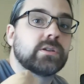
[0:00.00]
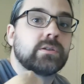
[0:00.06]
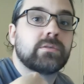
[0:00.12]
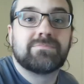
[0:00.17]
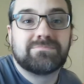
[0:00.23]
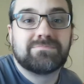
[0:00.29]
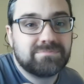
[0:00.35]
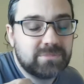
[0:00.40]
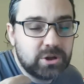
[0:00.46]

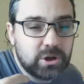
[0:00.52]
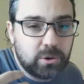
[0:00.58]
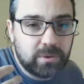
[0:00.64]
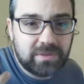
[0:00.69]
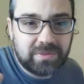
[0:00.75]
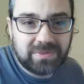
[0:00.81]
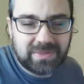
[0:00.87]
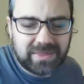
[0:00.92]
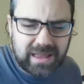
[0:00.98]
And you know,
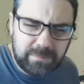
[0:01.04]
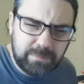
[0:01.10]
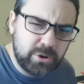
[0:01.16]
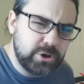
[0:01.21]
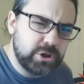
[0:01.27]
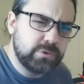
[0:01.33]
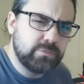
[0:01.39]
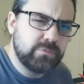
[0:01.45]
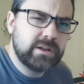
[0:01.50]
at that
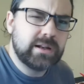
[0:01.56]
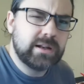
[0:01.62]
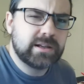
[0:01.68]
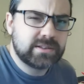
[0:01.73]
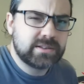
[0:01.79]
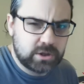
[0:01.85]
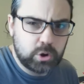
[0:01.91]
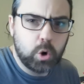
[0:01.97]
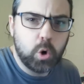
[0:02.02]
point, you
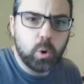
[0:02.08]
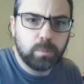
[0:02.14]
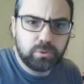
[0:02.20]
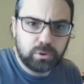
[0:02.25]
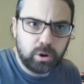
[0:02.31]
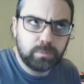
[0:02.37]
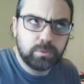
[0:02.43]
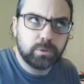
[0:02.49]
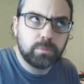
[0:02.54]
realize the core
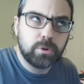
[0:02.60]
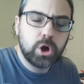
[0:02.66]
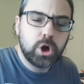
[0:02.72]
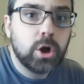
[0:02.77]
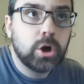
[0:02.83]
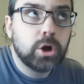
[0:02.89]
problem